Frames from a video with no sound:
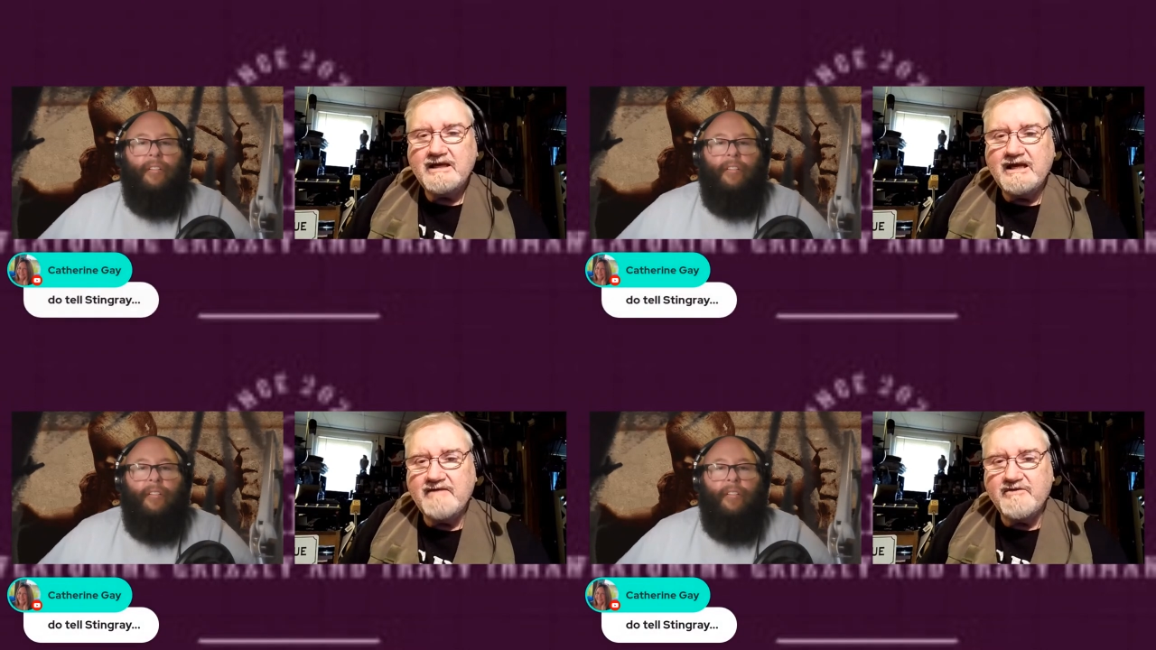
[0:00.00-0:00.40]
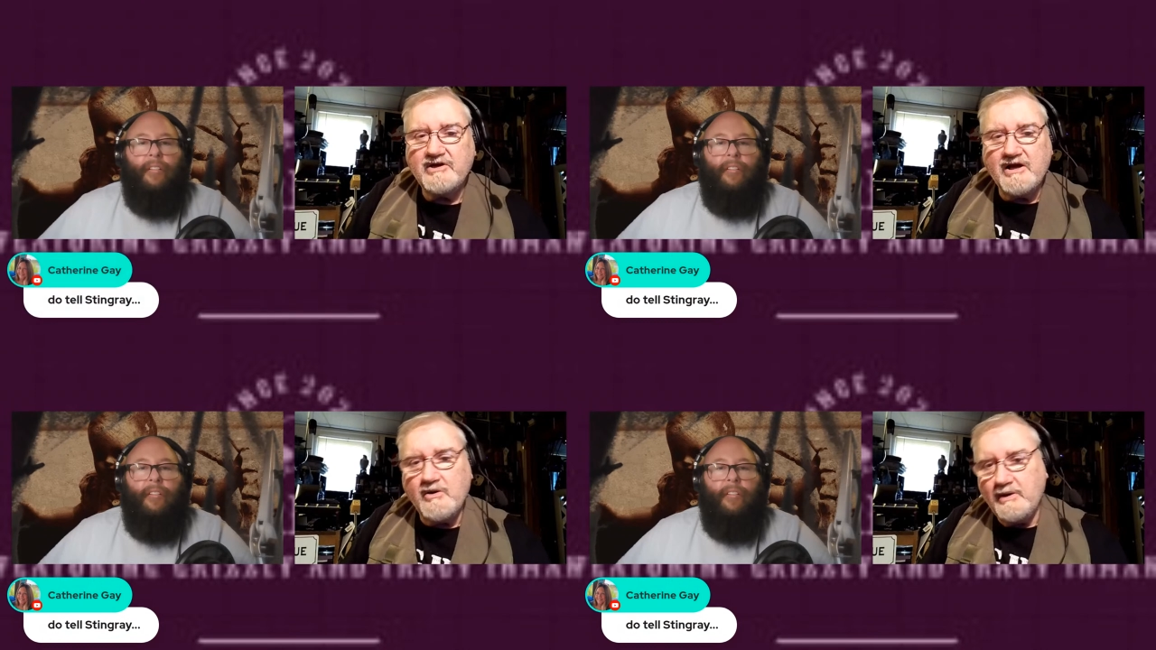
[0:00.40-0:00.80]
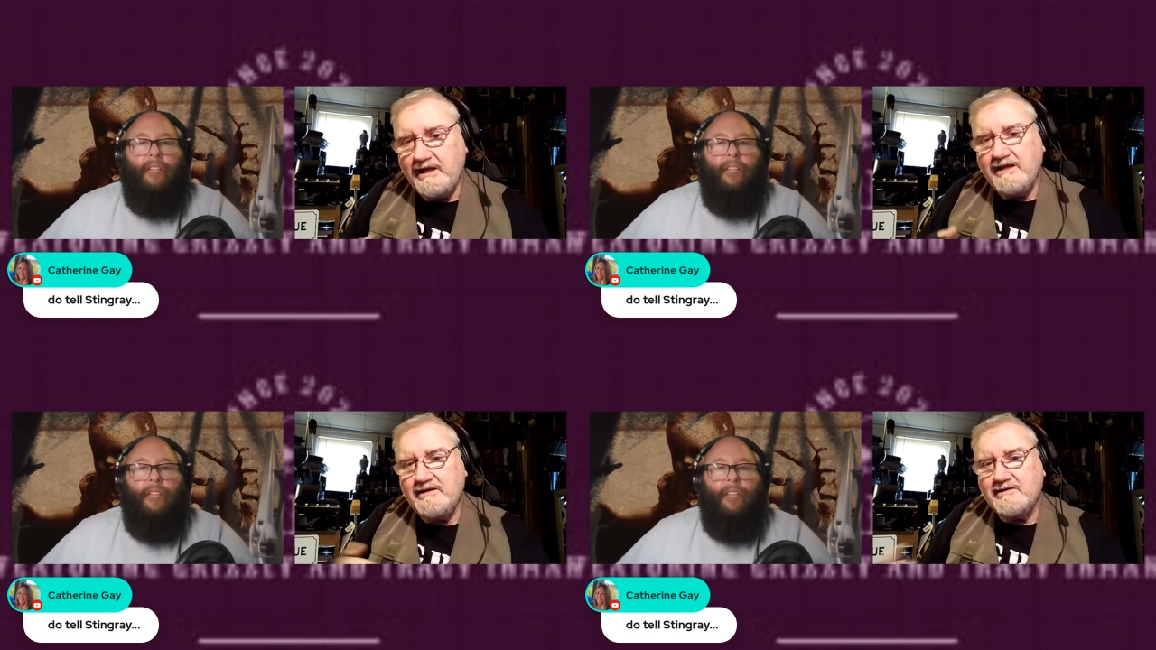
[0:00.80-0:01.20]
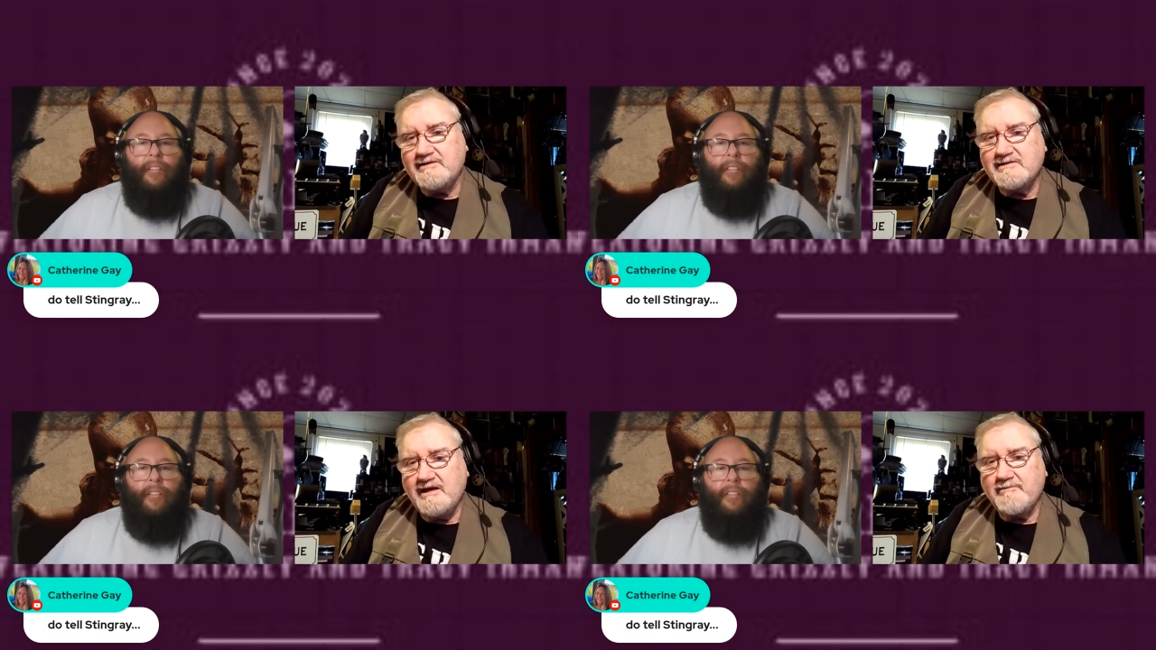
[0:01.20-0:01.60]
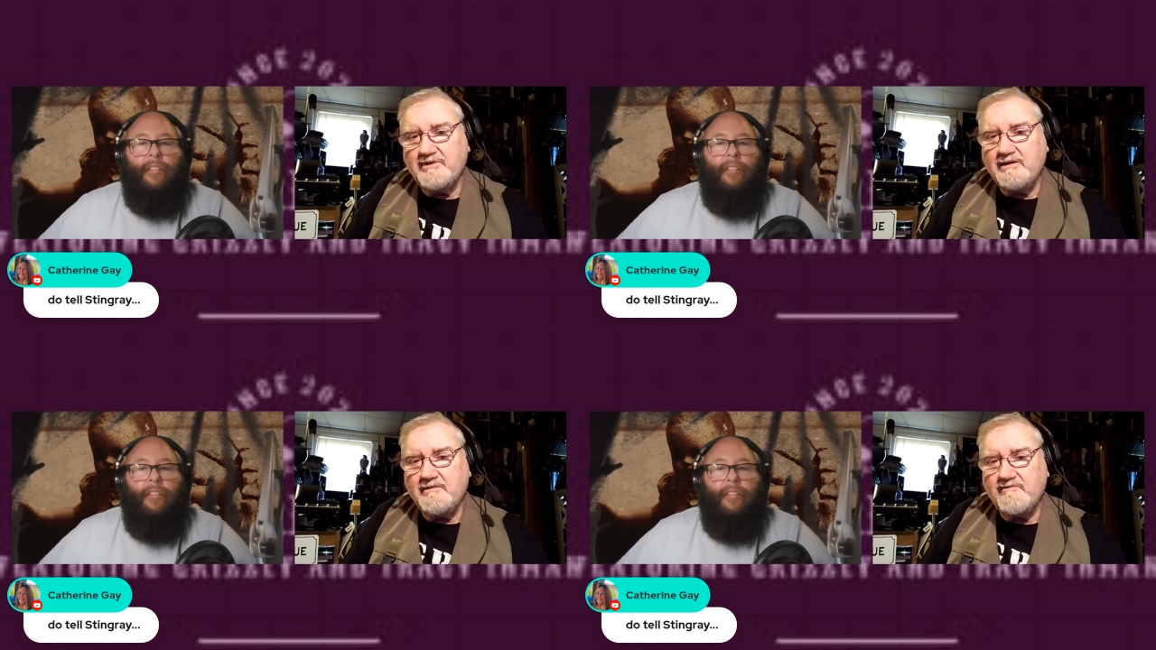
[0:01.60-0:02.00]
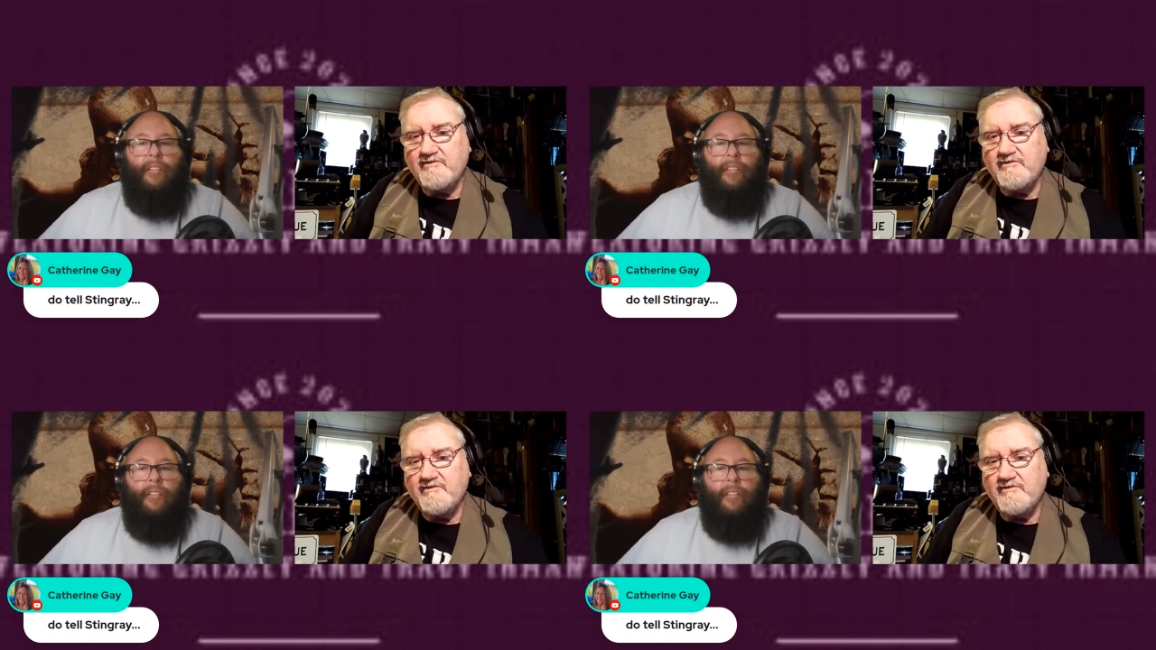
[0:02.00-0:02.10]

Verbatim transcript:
Speaker 1: And if you go into something